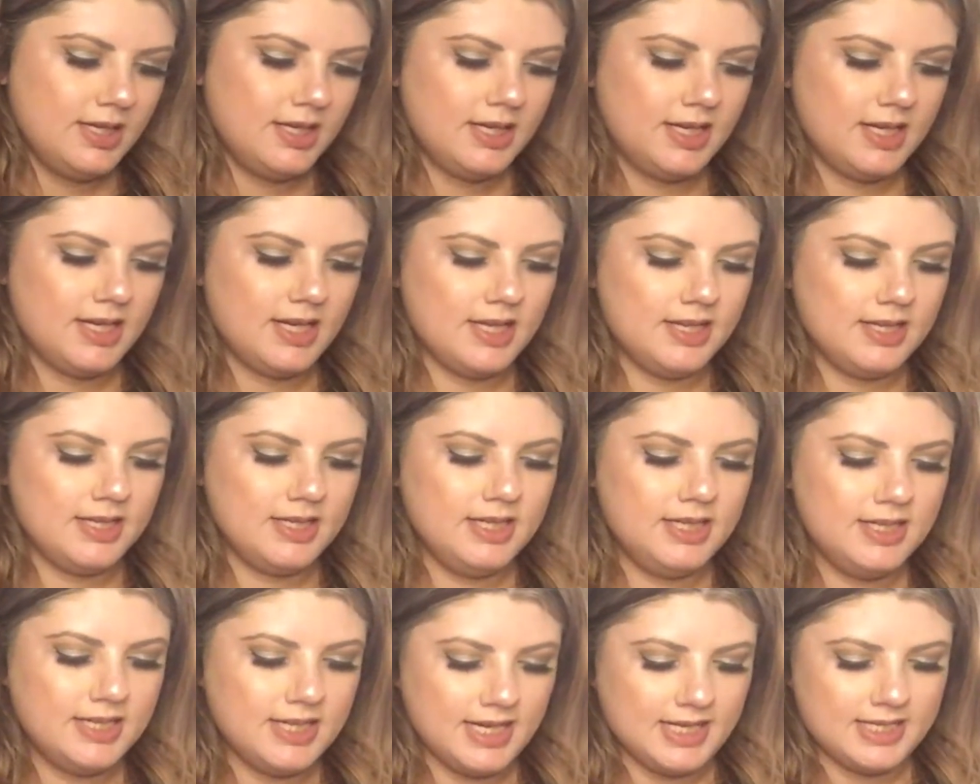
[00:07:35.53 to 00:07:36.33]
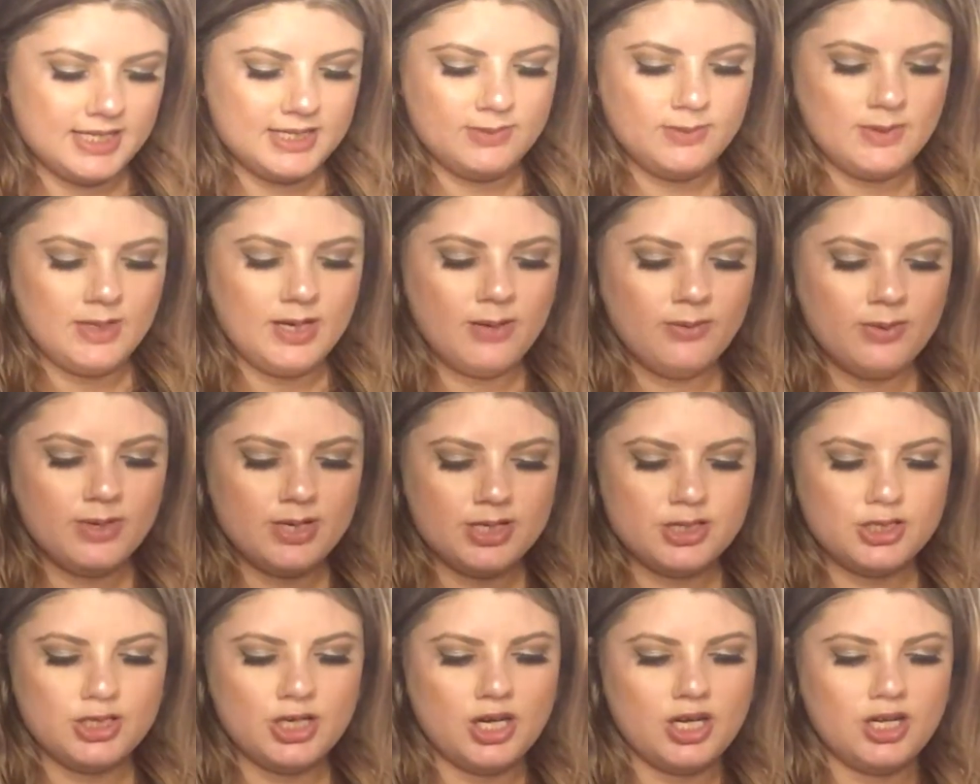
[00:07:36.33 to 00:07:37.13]
And the next one I
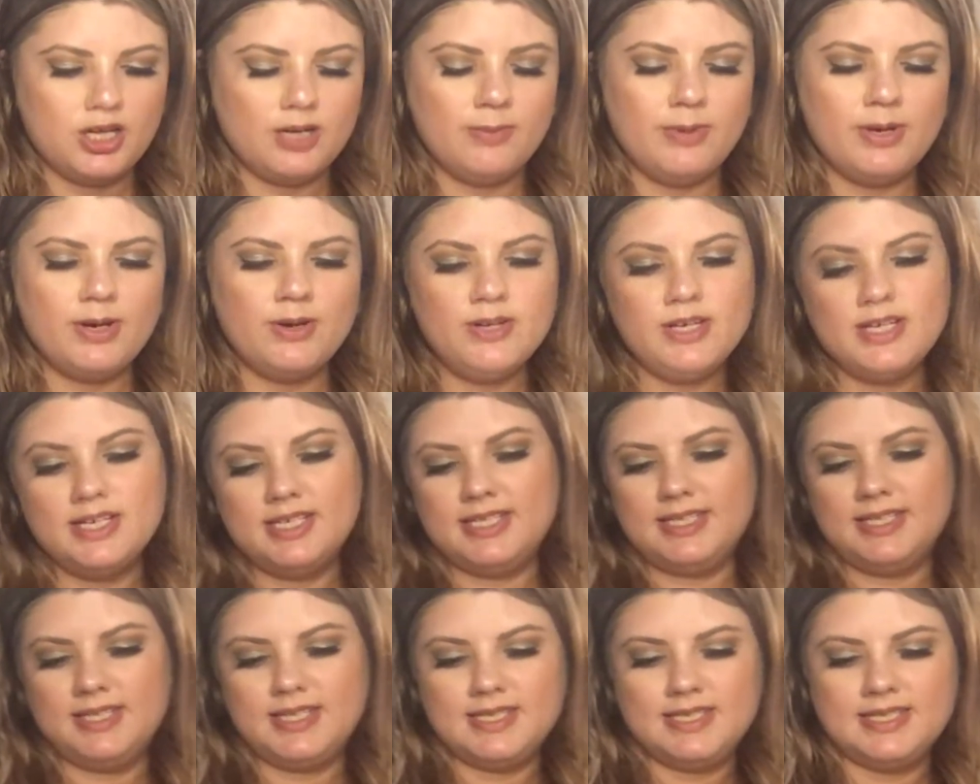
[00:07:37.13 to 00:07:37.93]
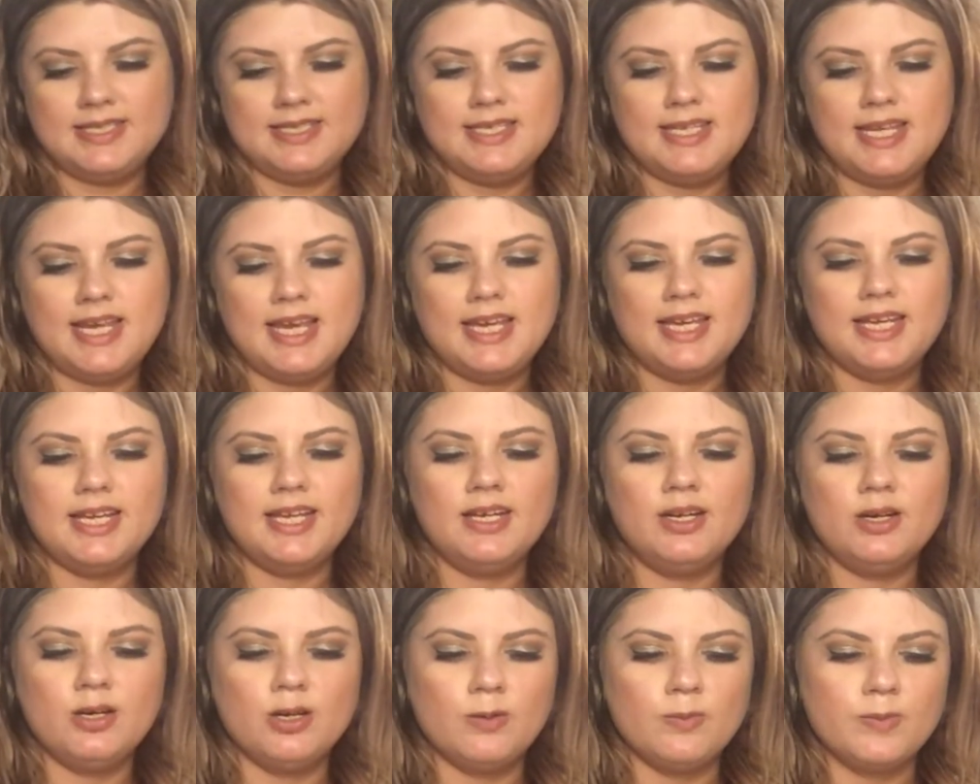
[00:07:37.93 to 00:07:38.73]
want to talk about is this
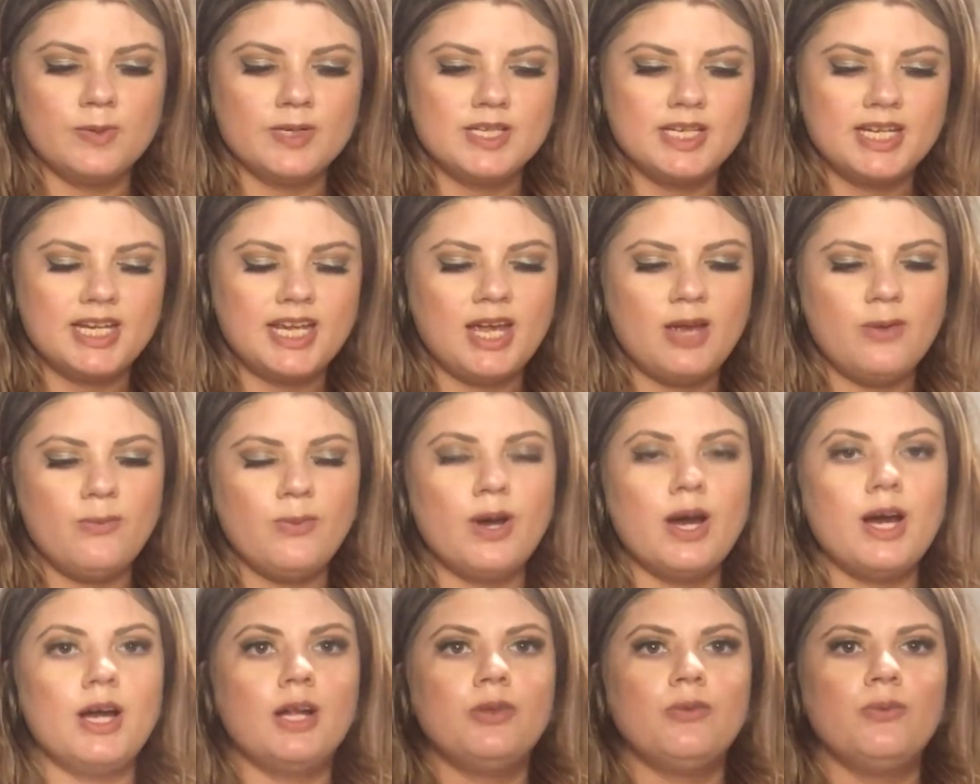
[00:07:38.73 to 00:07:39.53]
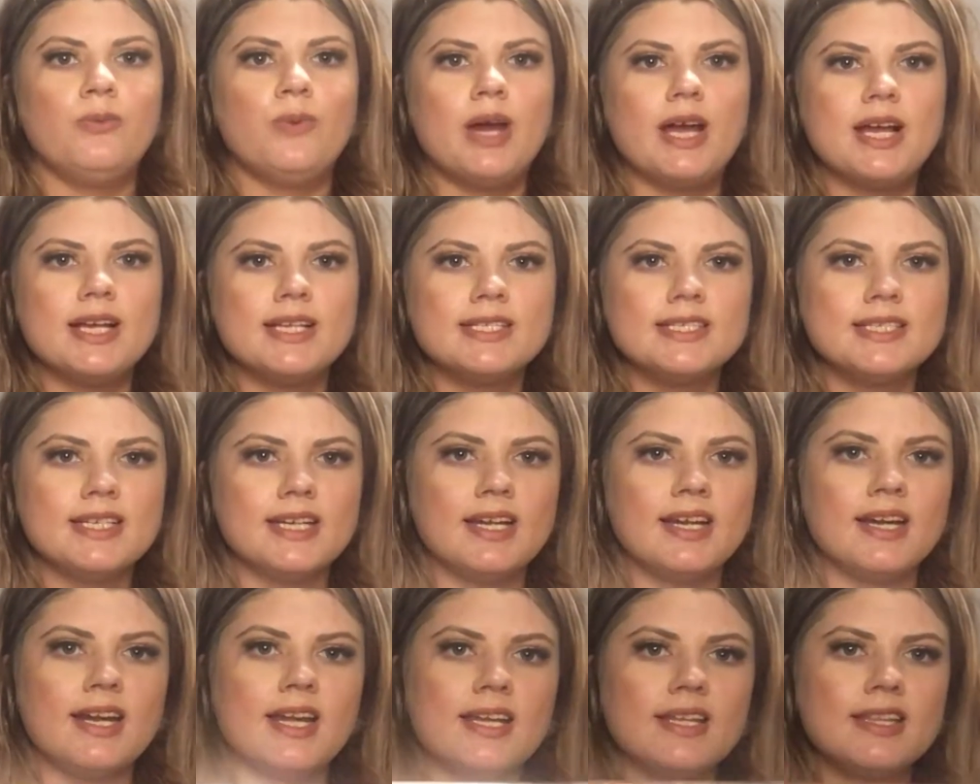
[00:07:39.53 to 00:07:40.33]
Naked Urban Decay Wild West,
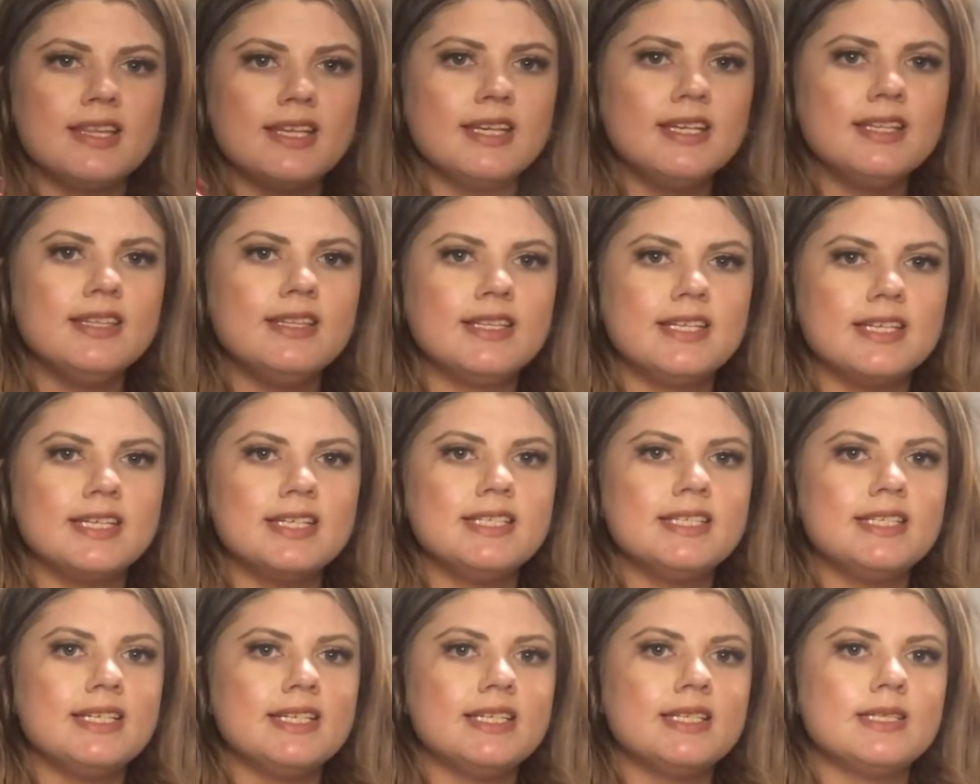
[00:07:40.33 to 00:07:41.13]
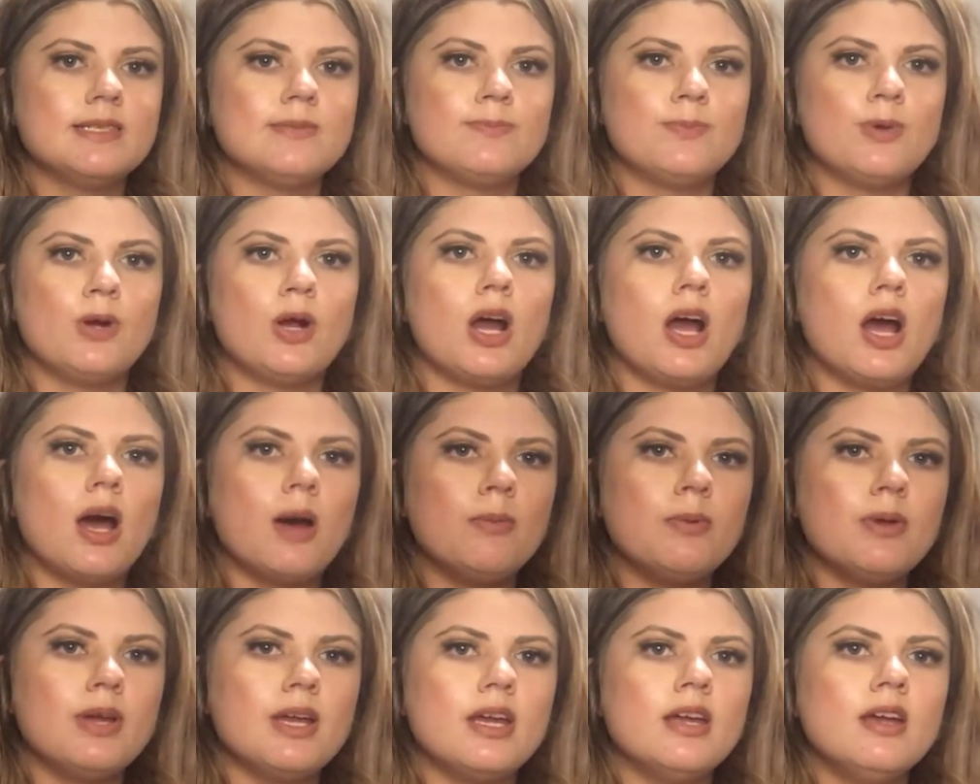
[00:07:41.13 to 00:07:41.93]
and I think this is
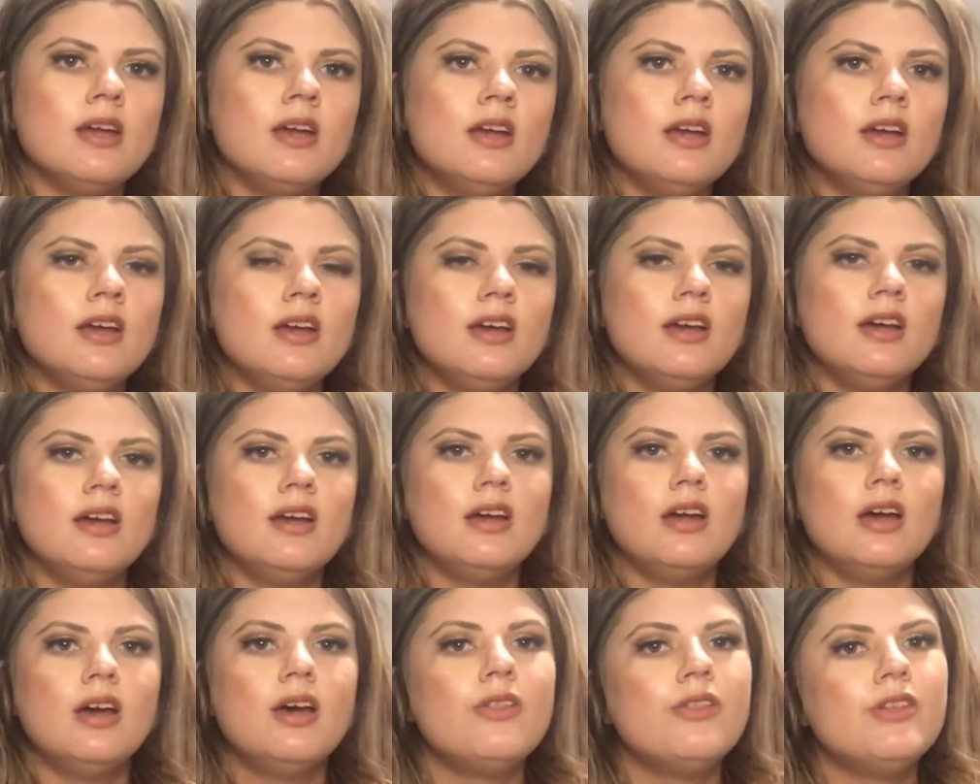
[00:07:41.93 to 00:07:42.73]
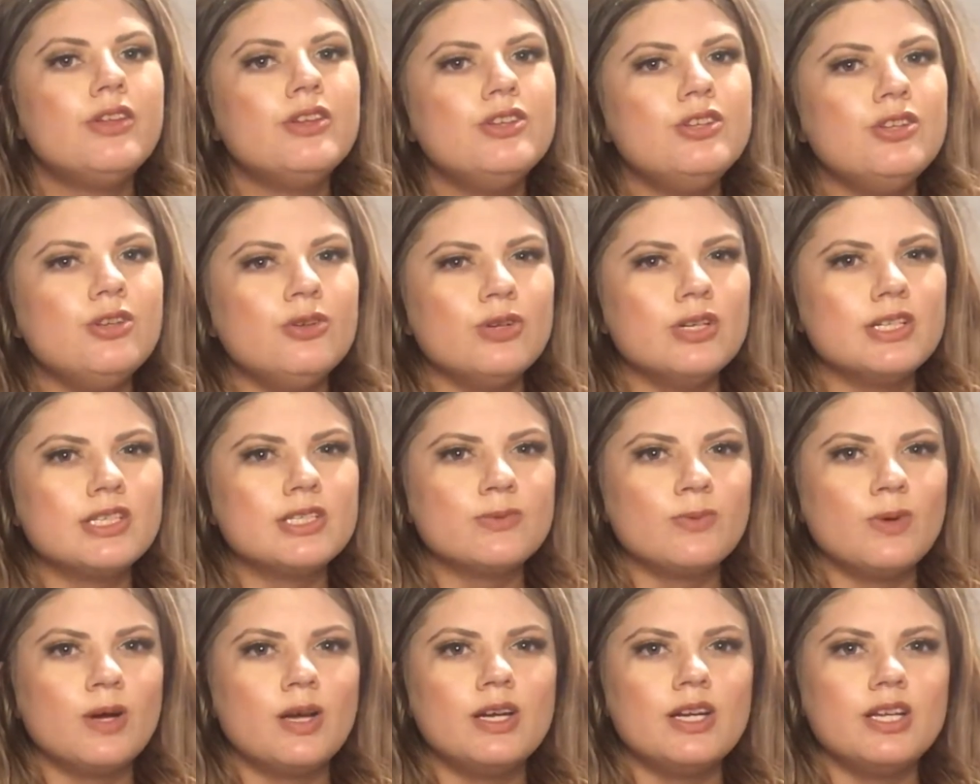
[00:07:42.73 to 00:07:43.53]
probably the
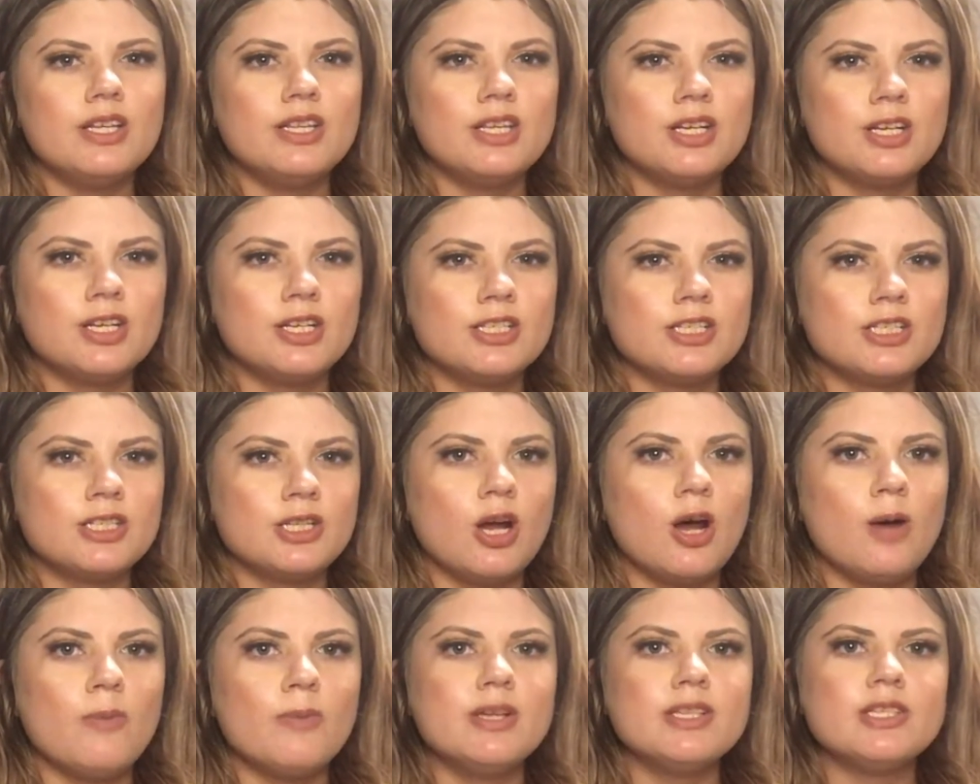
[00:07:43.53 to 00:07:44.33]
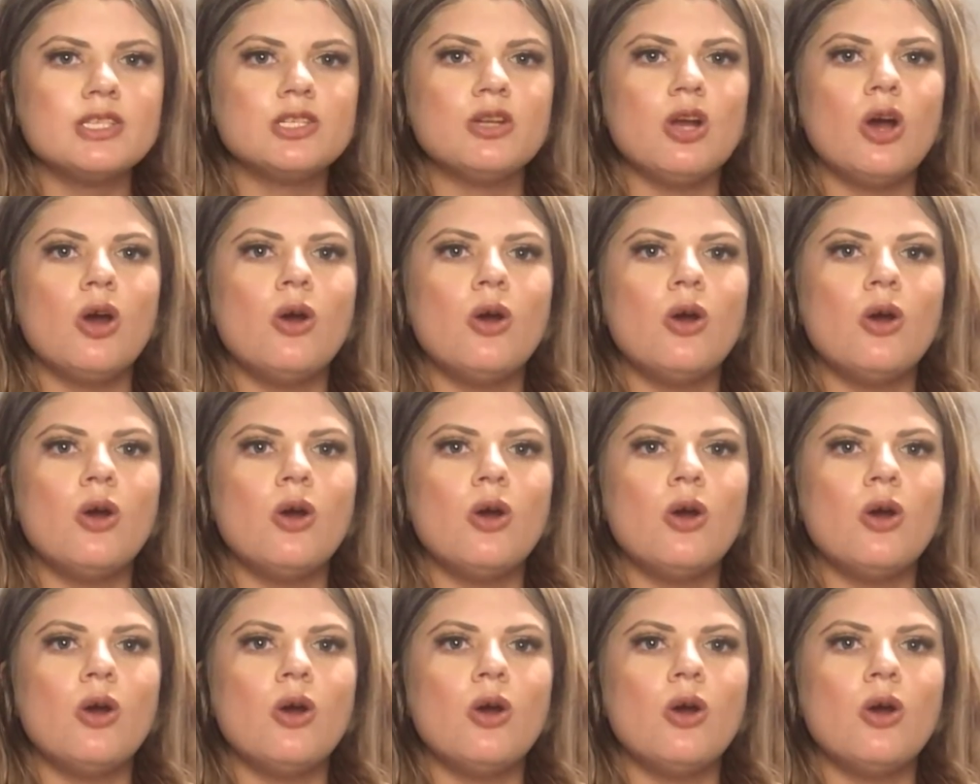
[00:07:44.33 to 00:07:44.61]
newest one in their installments.